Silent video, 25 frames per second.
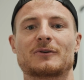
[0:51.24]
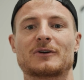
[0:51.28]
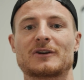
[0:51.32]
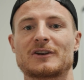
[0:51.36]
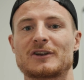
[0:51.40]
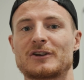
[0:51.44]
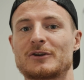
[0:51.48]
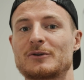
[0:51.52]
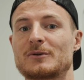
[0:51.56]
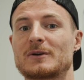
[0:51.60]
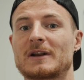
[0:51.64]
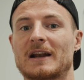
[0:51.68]
for a
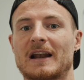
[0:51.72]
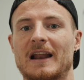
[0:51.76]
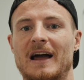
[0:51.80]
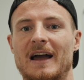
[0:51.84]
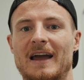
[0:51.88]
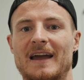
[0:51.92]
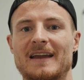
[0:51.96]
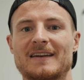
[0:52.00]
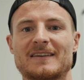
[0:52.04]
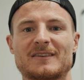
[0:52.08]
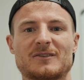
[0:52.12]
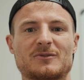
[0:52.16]
new
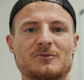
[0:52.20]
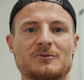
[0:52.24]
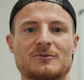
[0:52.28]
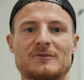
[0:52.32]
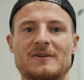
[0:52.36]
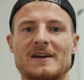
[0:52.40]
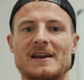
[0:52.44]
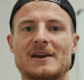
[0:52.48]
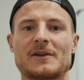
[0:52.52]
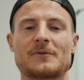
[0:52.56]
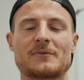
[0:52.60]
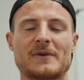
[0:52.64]
client, a
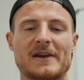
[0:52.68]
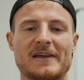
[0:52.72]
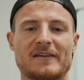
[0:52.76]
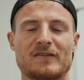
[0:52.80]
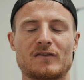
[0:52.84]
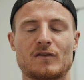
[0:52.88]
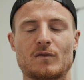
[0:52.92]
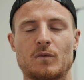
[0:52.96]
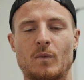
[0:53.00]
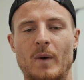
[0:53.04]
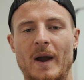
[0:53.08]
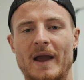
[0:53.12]
really, really
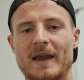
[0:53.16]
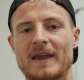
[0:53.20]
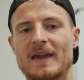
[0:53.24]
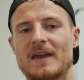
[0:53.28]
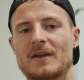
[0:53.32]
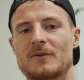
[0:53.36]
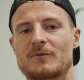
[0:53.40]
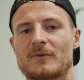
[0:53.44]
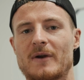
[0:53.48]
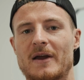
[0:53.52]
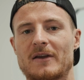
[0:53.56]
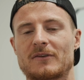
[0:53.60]

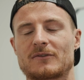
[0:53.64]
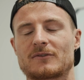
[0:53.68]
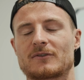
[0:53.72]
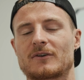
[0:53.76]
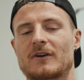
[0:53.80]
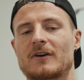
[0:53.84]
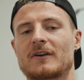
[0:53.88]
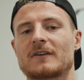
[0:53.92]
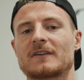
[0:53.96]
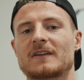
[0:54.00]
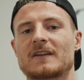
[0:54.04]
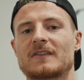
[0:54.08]
swanky
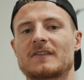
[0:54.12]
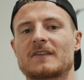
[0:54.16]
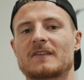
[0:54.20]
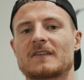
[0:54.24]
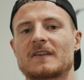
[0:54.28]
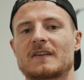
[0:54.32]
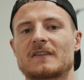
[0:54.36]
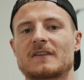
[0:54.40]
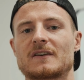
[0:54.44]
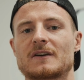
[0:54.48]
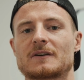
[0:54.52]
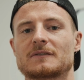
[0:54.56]
restaurant in the
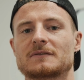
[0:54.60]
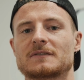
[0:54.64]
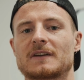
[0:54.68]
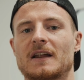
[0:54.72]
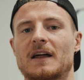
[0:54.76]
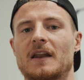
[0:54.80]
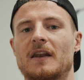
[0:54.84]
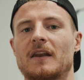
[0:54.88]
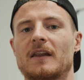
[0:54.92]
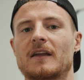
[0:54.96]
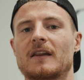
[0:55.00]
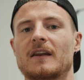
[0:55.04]
city of
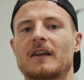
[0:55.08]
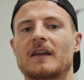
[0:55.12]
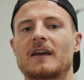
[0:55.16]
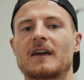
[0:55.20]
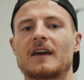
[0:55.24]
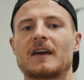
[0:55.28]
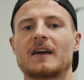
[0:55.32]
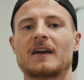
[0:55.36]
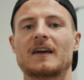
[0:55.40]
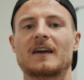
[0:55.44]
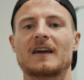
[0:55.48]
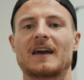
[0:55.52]
London.
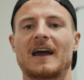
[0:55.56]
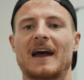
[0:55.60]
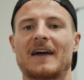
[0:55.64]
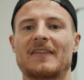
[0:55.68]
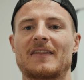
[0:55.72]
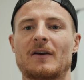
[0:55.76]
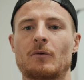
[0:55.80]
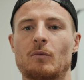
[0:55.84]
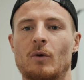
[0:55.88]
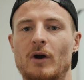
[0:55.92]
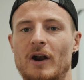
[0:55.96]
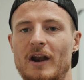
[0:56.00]

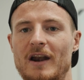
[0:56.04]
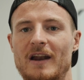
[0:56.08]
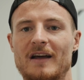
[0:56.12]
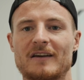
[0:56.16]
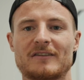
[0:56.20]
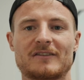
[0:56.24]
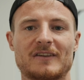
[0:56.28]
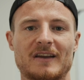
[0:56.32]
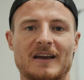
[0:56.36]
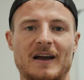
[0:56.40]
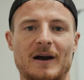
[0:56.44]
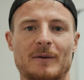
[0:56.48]
And they wanted
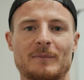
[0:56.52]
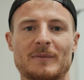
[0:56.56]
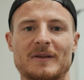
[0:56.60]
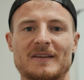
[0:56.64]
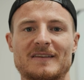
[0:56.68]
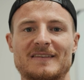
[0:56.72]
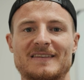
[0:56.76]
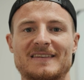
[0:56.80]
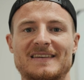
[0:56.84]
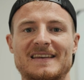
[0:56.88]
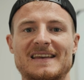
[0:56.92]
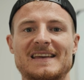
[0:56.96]
us to come
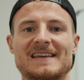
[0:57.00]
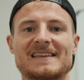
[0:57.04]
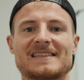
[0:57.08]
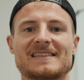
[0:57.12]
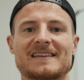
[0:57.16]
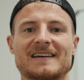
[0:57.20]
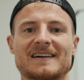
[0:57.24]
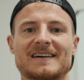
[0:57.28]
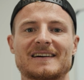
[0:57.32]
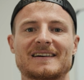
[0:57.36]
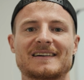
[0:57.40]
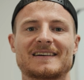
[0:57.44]
and see
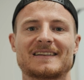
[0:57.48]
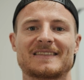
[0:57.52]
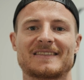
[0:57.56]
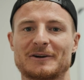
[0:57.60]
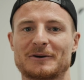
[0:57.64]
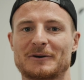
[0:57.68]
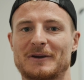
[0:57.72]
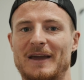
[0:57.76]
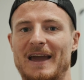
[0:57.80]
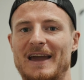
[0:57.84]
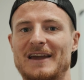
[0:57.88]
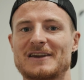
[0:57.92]
the
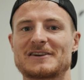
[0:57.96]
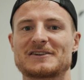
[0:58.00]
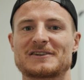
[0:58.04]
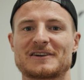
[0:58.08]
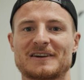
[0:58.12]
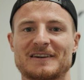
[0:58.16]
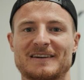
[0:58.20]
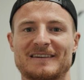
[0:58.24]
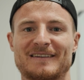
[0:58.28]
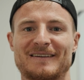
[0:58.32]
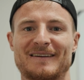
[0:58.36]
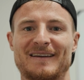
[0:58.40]

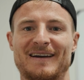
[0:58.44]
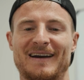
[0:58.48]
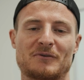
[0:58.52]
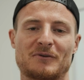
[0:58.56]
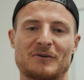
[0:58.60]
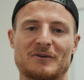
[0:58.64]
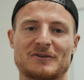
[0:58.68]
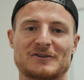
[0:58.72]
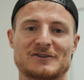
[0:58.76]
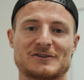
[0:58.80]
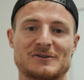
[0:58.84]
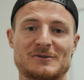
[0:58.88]
location
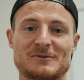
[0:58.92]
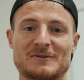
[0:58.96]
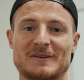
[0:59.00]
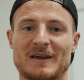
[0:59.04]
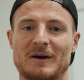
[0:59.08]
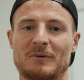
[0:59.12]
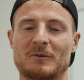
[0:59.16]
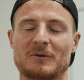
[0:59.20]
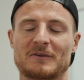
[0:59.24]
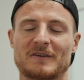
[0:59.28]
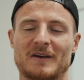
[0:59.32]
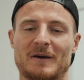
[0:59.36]
for a shoot
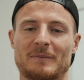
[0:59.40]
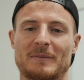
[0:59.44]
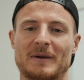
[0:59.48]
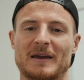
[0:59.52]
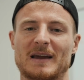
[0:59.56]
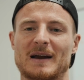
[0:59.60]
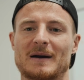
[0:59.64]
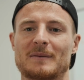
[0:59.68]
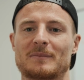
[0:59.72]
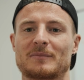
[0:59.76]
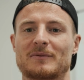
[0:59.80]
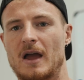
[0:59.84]
that was
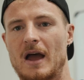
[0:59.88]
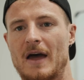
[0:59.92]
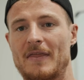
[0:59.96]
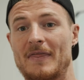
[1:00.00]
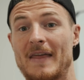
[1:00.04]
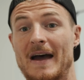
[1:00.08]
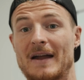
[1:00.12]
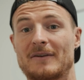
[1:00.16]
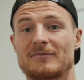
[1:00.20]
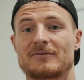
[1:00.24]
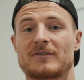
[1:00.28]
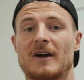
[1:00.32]
coming up.
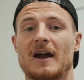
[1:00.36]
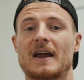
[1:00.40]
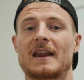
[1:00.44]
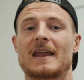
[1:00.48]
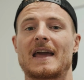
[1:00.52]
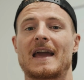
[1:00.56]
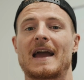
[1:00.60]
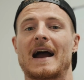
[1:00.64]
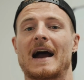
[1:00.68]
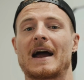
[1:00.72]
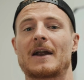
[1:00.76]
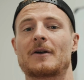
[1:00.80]
And that
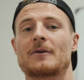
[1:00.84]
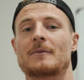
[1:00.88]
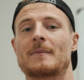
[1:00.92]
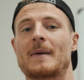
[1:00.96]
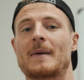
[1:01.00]
Friday, I